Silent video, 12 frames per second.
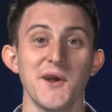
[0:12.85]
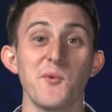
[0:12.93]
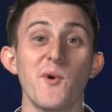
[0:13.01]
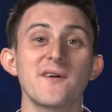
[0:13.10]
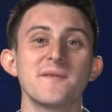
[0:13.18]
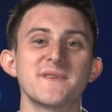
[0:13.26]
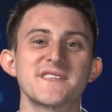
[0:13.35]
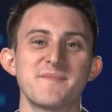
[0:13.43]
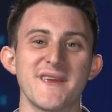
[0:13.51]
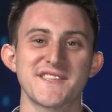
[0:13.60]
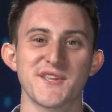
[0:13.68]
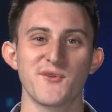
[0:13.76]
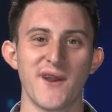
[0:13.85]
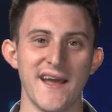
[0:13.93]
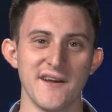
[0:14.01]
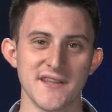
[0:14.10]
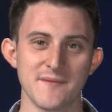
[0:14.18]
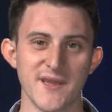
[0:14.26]
Welcome to Space to
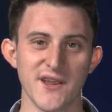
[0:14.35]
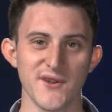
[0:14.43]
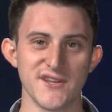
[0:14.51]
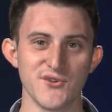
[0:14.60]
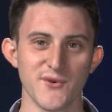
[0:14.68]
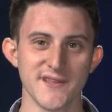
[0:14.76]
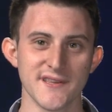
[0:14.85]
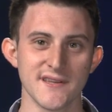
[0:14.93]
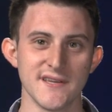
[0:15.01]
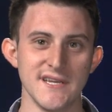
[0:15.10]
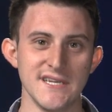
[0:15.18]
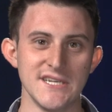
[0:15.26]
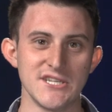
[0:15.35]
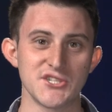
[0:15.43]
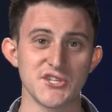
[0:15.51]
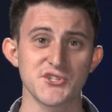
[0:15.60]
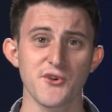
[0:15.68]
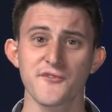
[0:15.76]
Ground. I'm Gary Jordan.
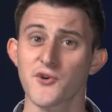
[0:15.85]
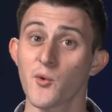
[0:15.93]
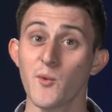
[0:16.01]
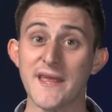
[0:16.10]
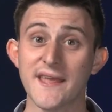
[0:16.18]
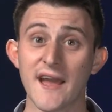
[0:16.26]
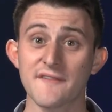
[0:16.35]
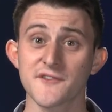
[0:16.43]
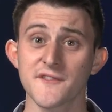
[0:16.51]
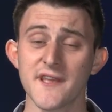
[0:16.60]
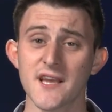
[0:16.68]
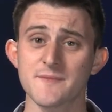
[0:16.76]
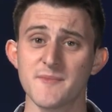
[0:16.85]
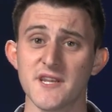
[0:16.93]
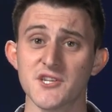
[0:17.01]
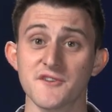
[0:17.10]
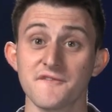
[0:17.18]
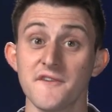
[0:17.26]
Just over a week after the
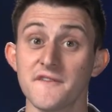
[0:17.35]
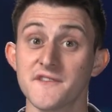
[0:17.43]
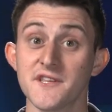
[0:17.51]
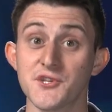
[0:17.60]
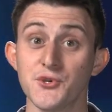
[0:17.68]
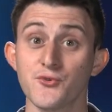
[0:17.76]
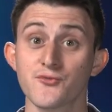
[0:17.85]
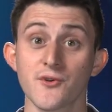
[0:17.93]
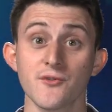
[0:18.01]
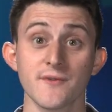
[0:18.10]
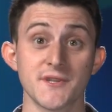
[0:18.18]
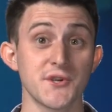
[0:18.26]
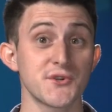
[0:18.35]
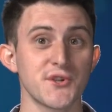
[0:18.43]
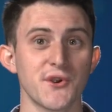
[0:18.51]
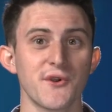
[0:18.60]
Expedition 52 crew returned to